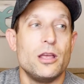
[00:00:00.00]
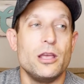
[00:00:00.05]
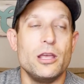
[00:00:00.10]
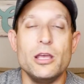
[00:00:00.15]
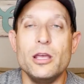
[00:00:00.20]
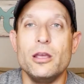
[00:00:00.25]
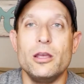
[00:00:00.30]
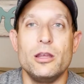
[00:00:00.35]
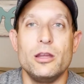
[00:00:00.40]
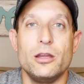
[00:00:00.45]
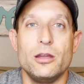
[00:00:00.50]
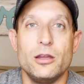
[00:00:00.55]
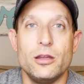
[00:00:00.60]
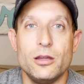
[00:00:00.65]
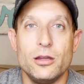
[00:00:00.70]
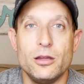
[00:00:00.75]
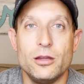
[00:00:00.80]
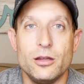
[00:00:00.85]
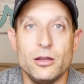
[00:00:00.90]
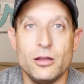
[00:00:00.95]
It
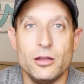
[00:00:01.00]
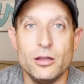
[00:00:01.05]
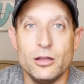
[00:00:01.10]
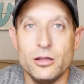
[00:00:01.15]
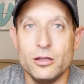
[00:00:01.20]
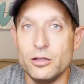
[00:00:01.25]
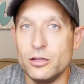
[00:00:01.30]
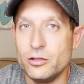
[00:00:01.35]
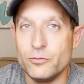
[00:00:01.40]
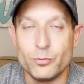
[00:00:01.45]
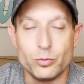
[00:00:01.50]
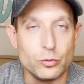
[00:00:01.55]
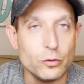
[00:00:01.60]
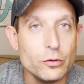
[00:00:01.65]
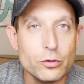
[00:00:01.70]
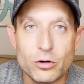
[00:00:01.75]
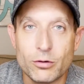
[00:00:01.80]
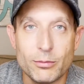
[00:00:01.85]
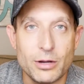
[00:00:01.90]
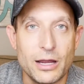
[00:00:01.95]
blew
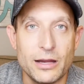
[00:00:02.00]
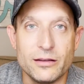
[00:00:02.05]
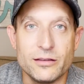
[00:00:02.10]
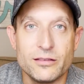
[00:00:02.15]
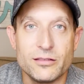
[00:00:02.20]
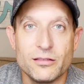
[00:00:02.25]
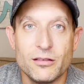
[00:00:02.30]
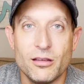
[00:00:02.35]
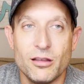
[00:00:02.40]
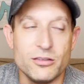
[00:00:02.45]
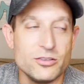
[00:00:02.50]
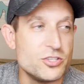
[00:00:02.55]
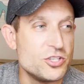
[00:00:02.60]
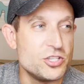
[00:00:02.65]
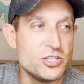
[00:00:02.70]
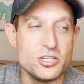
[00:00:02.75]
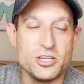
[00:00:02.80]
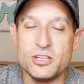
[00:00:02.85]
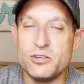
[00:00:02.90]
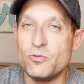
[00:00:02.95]
her mind, and
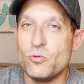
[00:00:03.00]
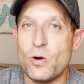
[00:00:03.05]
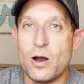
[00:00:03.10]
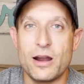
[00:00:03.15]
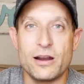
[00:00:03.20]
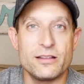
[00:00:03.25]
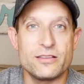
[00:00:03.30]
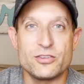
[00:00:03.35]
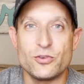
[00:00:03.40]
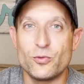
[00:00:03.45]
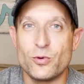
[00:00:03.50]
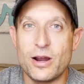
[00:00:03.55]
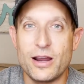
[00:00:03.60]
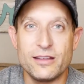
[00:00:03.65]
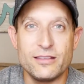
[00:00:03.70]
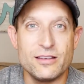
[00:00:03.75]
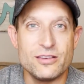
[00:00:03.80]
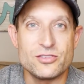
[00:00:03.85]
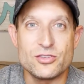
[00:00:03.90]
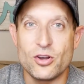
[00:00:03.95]
she wanted to ride
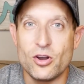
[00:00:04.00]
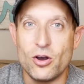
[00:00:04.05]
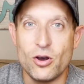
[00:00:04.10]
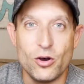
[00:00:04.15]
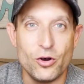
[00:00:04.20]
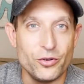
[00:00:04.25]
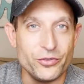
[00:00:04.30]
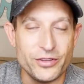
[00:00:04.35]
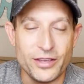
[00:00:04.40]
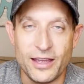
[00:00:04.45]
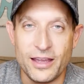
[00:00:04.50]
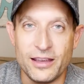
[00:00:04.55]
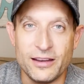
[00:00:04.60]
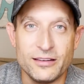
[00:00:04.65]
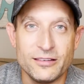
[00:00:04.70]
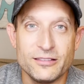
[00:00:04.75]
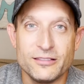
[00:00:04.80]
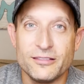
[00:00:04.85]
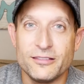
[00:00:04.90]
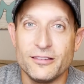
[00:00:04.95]
this all day.
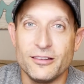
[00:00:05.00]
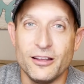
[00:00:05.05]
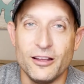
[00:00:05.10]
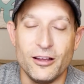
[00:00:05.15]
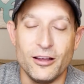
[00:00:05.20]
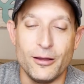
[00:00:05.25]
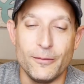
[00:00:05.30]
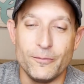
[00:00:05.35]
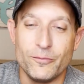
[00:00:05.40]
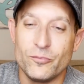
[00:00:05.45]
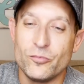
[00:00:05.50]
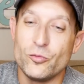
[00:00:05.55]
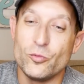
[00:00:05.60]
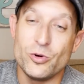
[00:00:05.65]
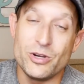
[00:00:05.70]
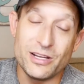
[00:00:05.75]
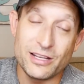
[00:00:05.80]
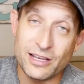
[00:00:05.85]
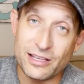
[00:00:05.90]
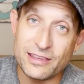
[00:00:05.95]
We
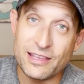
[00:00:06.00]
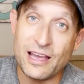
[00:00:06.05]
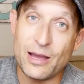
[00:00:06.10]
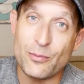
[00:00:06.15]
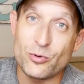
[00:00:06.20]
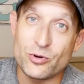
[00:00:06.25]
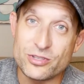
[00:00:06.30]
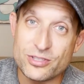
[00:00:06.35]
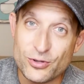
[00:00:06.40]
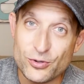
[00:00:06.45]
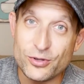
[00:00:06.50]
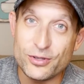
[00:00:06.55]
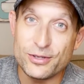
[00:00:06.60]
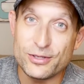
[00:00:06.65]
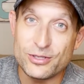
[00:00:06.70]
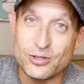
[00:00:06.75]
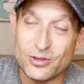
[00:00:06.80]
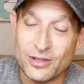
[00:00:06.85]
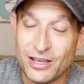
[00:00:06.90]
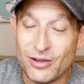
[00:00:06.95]
didn't get the opportunity to
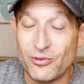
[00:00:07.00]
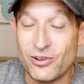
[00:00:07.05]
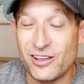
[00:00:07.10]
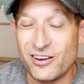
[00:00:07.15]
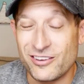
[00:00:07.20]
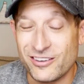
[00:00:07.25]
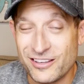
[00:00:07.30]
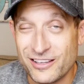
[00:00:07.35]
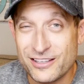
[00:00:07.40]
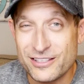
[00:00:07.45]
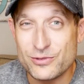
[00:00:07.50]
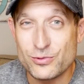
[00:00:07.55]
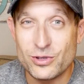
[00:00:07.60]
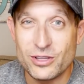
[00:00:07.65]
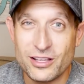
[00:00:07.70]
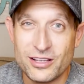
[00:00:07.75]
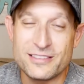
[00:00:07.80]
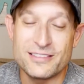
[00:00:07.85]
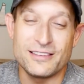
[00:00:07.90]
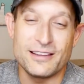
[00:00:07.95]
do that. We had our kids with
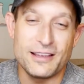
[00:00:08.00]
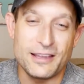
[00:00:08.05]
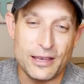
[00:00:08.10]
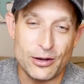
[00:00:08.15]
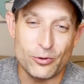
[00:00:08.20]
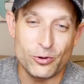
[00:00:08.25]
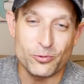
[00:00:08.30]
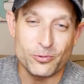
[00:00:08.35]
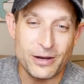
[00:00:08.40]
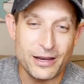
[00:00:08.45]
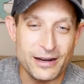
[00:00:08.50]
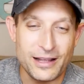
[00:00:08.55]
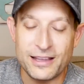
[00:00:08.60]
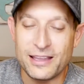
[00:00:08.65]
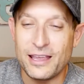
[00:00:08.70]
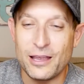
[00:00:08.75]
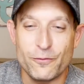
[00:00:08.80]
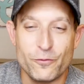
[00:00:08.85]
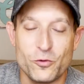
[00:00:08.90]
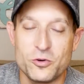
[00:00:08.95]
us and they can't really ride it. I
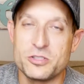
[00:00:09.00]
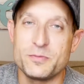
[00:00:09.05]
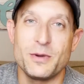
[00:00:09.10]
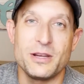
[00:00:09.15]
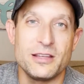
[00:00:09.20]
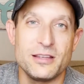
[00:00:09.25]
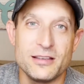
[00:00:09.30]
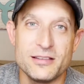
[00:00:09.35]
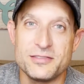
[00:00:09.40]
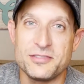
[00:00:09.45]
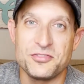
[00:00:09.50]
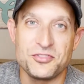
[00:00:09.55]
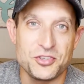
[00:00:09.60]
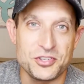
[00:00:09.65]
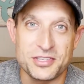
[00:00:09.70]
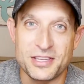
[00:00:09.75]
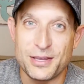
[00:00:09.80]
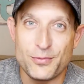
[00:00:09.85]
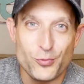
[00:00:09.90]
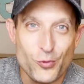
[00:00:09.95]
can't force my kids to
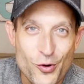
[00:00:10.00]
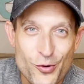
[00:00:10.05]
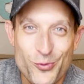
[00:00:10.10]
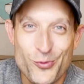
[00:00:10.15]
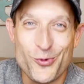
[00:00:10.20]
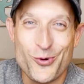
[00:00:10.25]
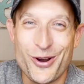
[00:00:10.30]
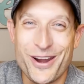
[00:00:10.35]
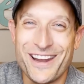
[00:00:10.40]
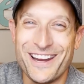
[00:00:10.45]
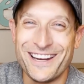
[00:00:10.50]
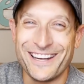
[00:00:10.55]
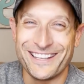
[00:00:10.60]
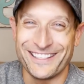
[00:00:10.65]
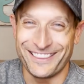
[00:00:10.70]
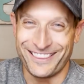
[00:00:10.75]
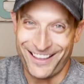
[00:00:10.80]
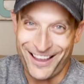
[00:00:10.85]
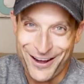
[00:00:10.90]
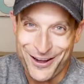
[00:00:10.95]
just keep waiting in
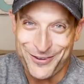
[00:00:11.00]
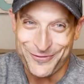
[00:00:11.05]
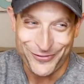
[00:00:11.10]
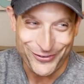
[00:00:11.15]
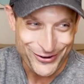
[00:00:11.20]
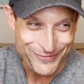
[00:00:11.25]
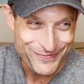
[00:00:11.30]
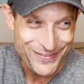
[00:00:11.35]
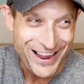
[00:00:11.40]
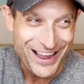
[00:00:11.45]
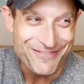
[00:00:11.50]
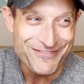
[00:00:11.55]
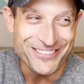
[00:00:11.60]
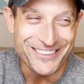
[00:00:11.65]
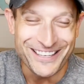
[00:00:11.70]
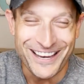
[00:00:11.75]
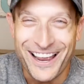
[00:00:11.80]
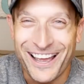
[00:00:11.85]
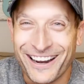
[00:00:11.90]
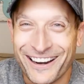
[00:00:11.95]
line for mom and
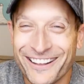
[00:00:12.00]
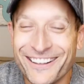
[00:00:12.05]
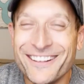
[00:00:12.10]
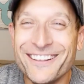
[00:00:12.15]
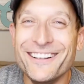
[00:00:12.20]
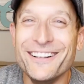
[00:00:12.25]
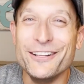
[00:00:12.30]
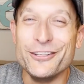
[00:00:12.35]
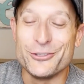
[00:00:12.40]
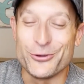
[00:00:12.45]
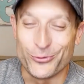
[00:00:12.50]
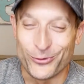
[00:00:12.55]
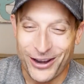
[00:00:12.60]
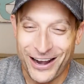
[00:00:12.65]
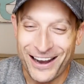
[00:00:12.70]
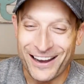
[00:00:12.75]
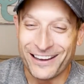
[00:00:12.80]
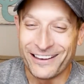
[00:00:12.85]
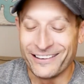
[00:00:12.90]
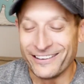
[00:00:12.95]
dad to
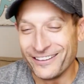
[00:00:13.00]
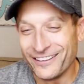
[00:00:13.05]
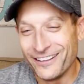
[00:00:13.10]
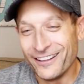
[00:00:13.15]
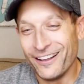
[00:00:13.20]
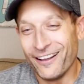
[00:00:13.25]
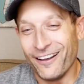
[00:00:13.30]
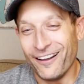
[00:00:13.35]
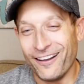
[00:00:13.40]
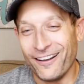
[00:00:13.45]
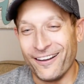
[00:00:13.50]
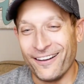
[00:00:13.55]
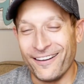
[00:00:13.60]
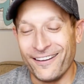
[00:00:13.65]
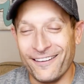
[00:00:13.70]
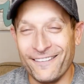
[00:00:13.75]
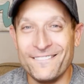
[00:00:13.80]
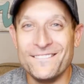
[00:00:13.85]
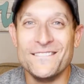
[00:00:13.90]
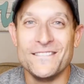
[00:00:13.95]
ride,
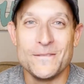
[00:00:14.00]
the